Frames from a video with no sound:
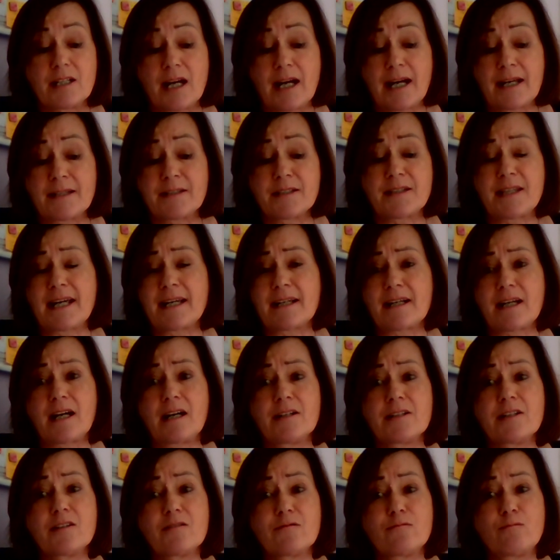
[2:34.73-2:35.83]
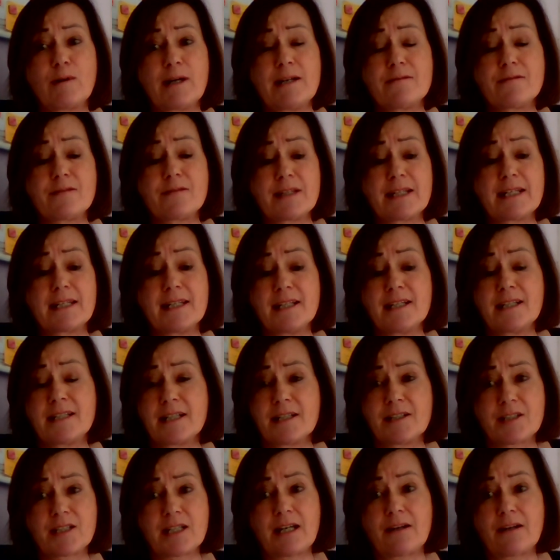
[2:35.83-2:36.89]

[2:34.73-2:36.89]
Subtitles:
And that kind of way of thinking does